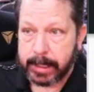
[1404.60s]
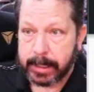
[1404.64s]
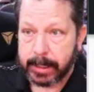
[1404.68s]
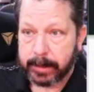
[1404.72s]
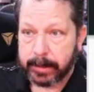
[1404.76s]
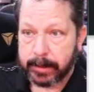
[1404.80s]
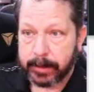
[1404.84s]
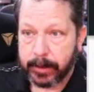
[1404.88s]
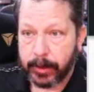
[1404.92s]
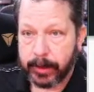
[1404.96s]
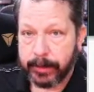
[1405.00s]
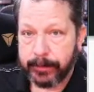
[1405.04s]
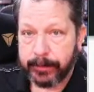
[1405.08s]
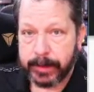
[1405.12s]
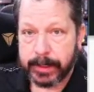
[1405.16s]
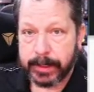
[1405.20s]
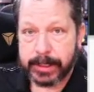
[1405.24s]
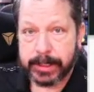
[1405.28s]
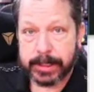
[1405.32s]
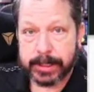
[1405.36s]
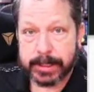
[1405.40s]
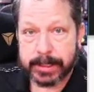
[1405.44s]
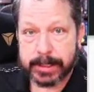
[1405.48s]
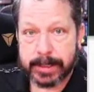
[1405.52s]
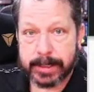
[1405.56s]

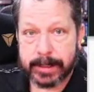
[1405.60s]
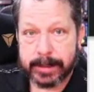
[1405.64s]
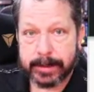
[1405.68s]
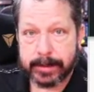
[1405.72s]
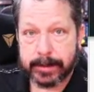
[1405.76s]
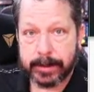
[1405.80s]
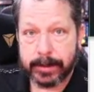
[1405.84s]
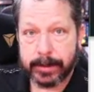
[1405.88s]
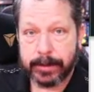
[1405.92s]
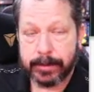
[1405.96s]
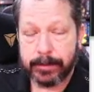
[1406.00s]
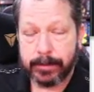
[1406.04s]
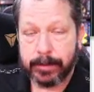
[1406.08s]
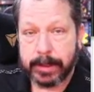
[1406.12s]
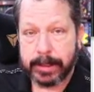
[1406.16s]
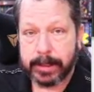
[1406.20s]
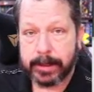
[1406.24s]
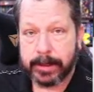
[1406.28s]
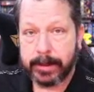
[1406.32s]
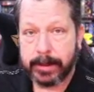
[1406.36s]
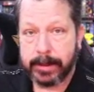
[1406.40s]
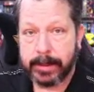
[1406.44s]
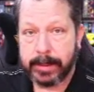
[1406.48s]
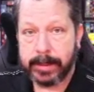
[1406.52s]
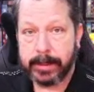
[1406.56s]
coefficients that go
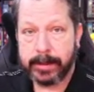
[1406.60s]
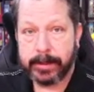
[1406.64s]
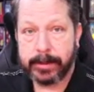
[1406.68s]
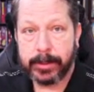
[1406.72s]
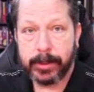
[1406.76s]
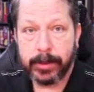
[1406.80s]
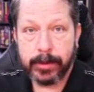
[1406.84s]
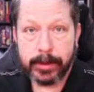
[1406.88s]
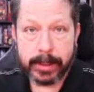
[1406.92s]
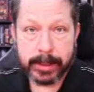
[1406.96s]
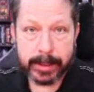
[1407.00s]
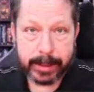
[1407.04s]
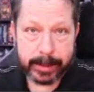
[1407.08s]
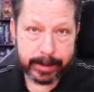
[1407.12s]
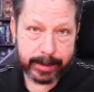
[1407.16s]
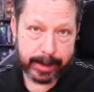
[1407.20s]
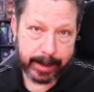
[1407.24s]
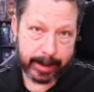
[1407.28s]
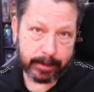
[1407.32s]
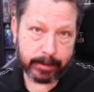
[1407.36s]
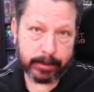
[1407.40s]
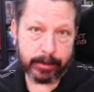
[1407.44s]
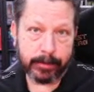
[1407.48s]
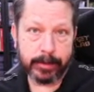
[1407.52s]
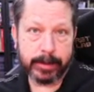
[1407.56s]
with the tuning
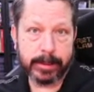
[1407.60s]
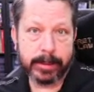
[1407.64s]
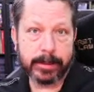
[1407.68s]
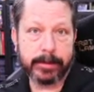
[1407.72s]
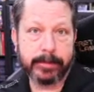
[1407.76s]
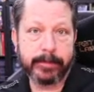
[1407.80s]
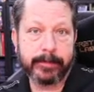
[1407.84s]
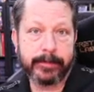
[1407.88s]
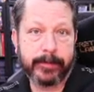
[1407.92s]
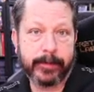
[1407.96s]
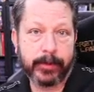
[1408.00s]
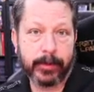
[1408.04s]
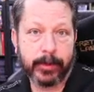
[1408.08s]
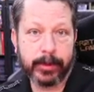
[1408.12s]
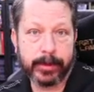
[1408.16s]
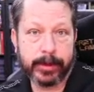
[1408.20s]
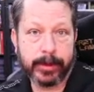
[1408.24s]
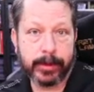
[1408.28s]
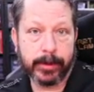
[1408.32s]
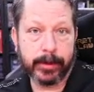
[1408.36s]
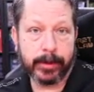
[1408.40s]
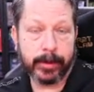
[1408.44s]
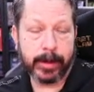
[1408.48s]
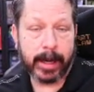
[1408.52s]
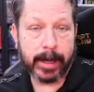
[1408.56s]
algorithm for
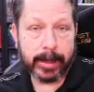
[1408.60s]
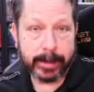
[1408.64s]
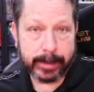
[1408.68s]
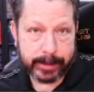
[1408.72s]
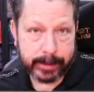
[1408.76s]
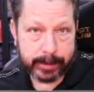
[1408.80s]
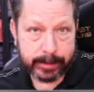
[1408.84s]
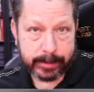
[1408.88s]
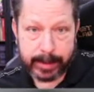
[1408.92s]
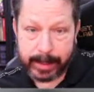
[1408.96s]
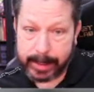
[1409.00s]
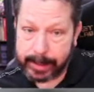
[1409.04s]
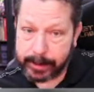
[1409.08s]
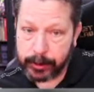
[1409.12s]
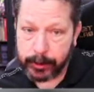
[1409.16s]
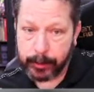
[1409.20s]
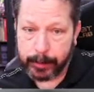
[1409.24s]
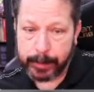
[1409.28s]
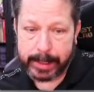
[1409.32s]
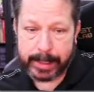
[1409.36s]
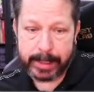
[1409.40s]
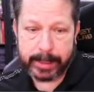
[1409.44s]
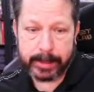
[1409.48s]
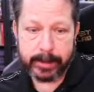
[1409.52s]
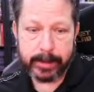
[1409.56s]
your hot end and your
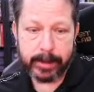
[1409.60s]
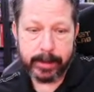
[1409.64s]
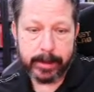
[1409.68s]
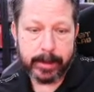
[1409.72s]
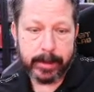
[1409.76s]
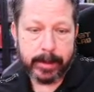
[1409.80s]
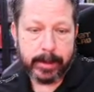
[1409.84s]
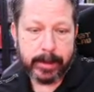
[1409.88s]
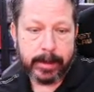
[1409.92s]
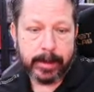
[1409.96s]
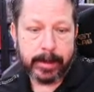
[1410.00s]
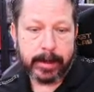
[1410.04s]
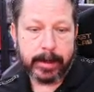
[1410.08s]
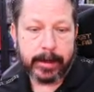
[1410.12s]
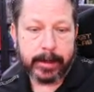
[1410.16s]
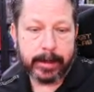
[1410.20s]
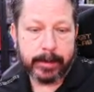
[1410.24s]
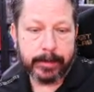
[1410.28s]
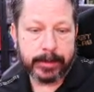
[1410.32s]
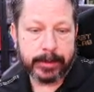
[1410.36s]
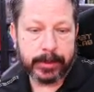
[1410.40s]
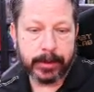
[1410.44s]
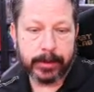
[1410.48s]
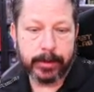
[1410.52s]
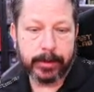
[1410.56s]
bed.
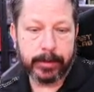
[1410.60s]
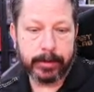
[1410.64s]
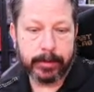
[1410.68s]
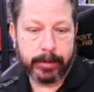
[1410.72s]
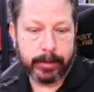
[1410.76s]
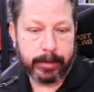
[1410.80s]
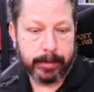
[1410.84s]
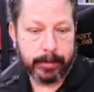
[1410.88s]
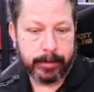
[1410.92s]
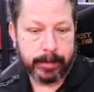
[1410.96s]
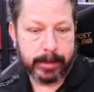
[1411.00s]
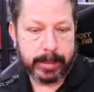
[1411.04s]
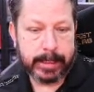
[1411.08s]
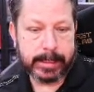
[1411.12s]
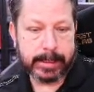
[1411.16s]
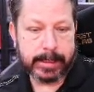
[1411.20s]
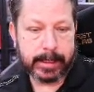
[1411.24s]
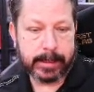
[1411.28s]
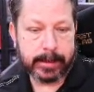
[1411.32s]
So he's got